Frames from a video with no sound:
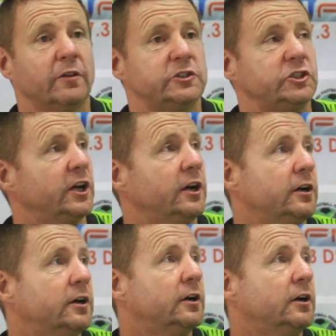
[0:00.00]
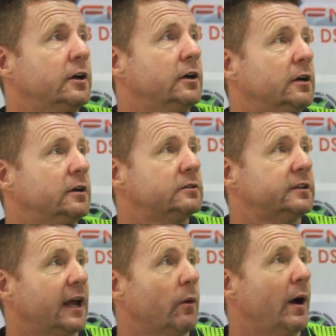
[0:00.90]
this year
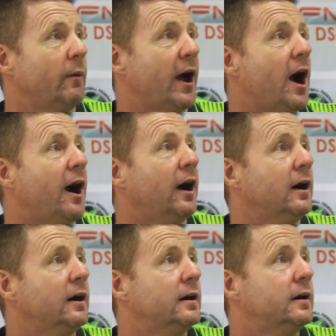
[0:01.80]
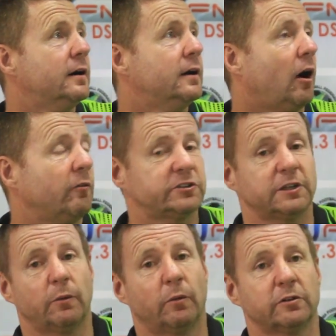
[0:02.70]
to get where we are.
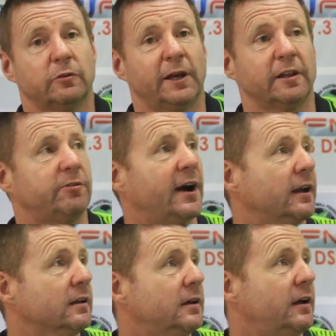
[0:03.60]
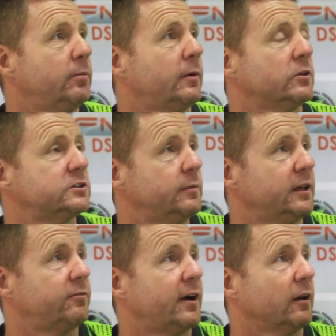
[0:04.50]
Obviously we want to make the final, everybody wants to make
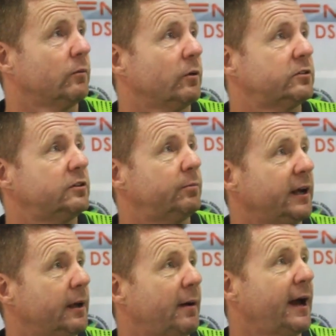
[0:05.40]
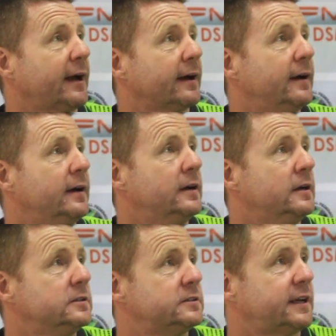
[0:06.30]
the final, we wanted to bring it back
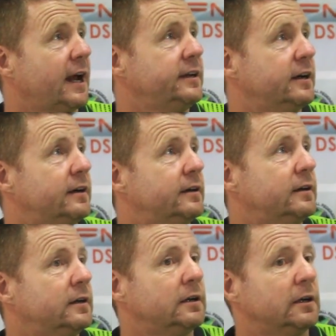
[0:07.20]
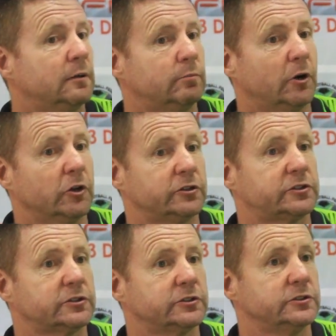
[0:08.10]
to Kenya,
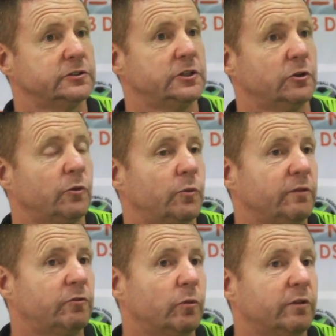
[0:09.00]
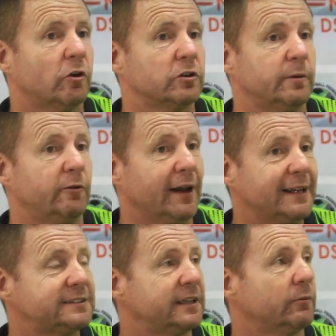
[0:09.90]
but you know, we've, we've got to be
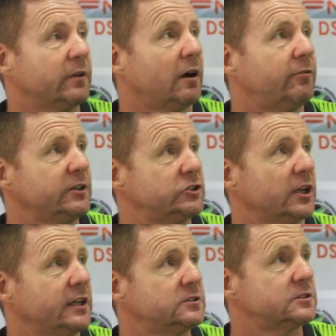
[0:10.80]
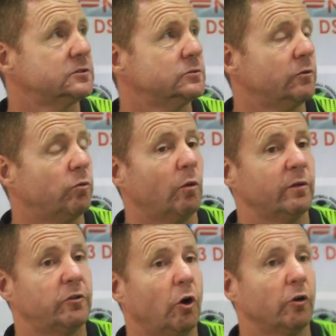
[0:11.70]
realistic with our fixture list, with what
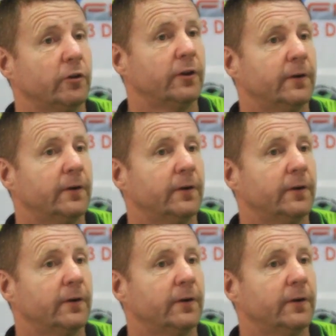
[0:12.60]
we've got,